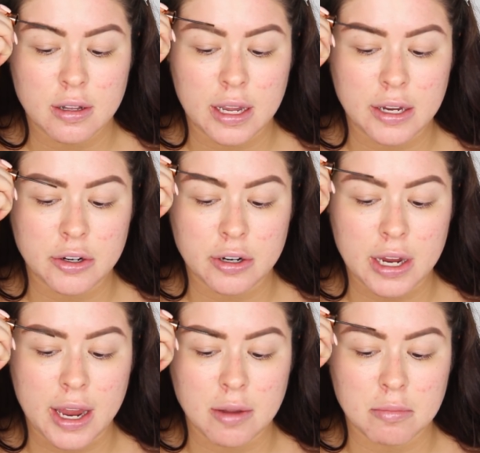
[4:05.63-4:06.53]
like
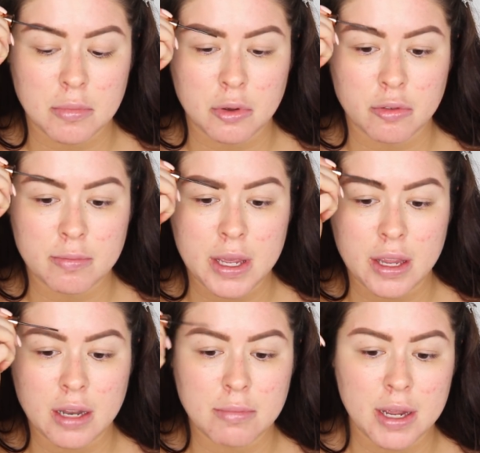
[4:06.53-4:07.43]
create
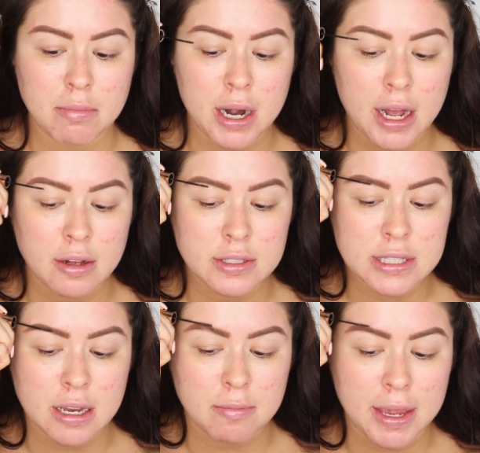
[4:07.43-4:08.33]
movement in my brows
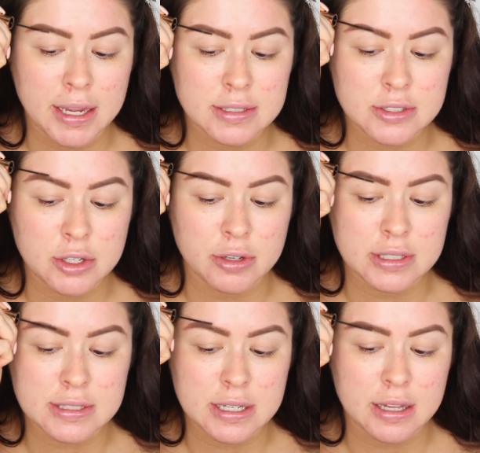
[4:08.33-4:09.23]
and make it so you
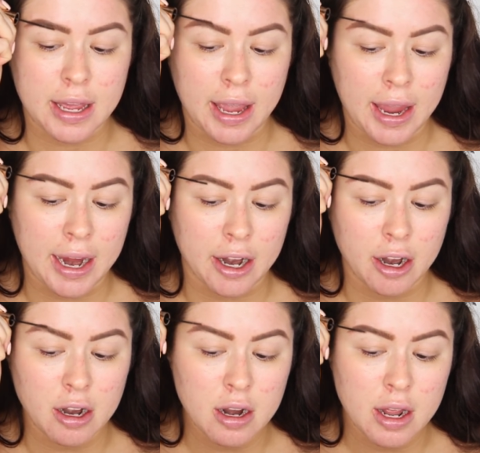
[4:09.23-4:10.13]
can see the
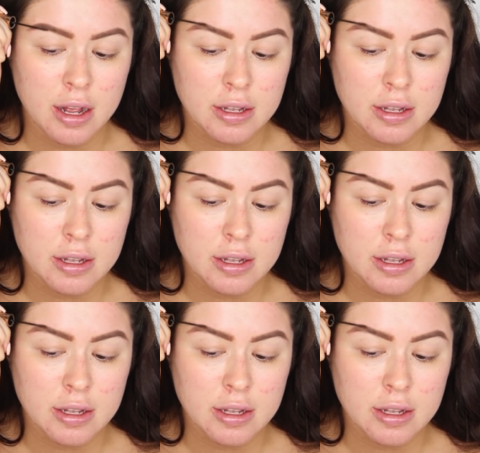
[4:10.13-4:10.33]
hair.